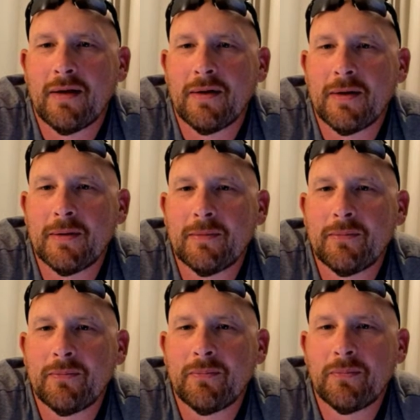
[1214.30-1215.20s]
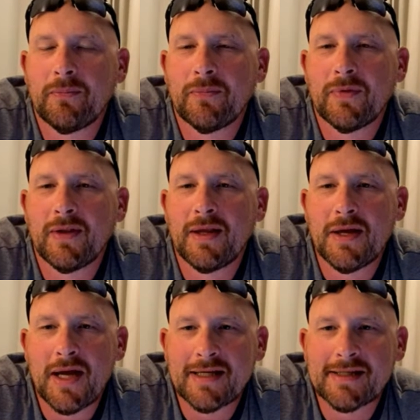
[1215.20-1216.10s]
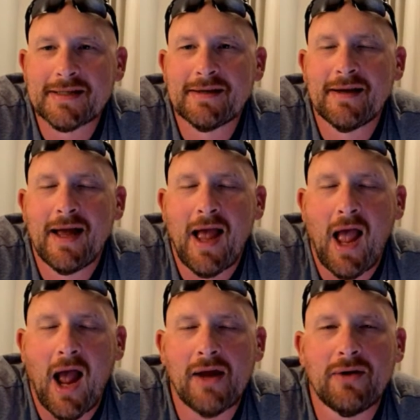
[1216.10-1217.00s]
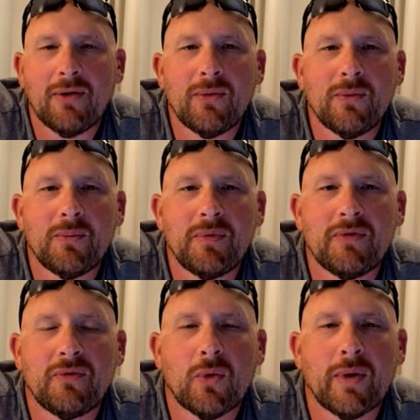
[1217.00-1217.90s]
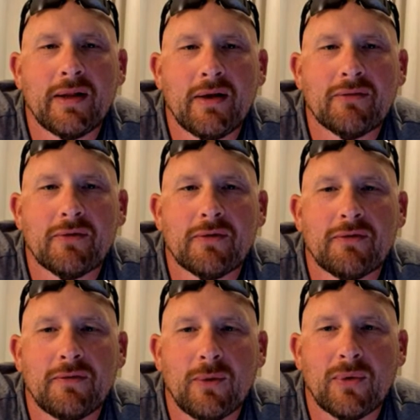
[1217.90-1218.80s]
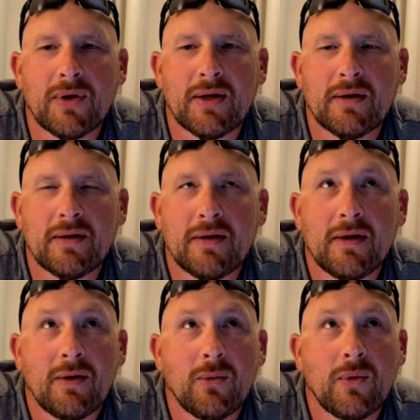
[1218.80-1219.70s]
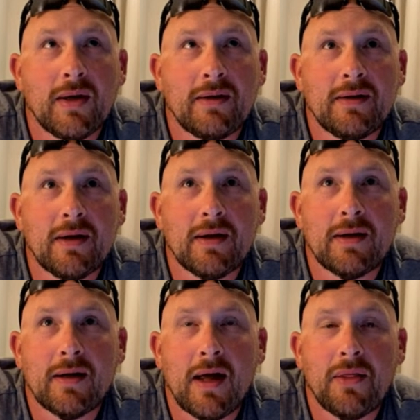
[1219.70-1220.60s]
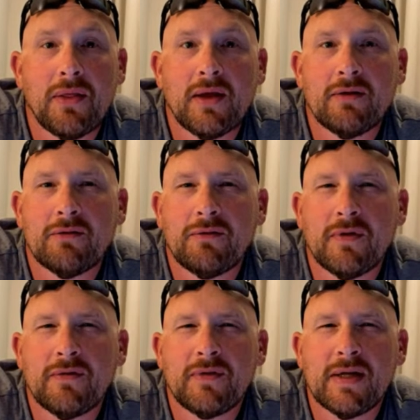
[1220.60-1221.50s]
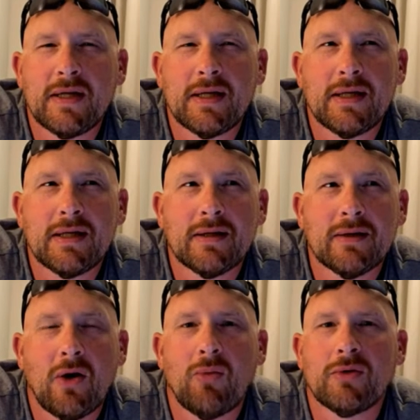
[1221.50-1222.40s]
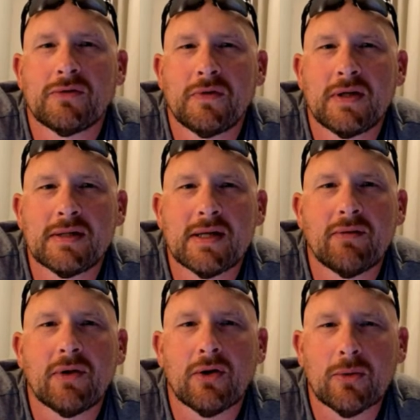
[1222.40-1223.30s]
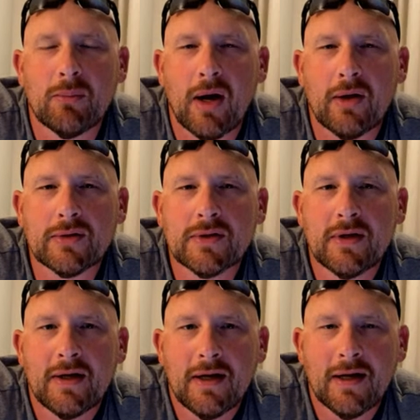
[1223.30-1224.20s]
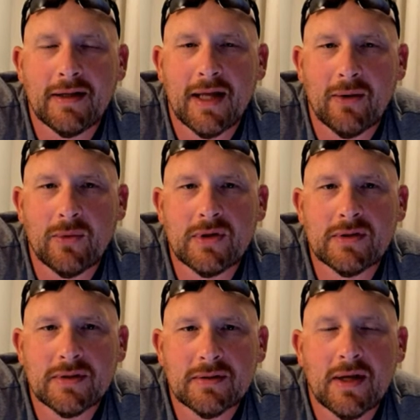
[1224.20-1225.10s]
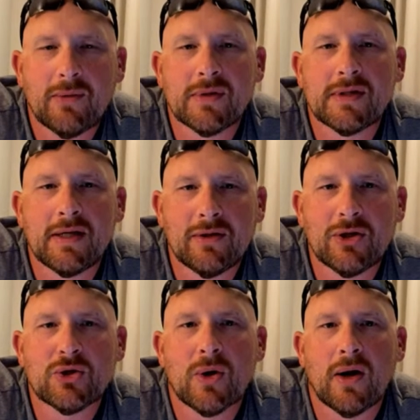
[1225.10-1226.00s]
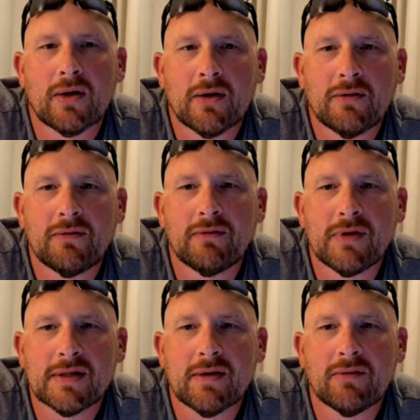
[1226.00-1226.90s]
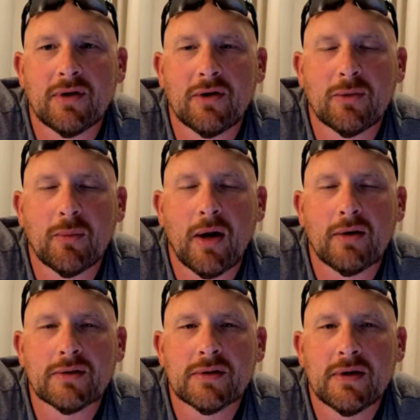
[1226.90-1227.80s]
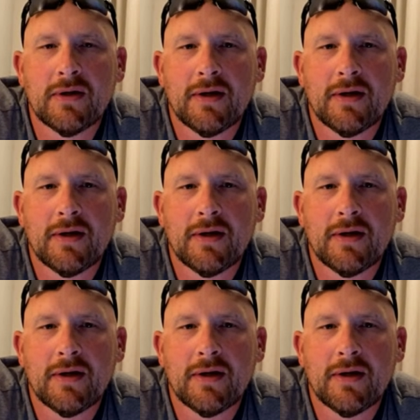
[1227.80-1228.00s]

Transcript: Um, yes, I know. Before we left for Florida, we had done, I think, almost 5,700 miles, and that was in the truck, 5,700 miles.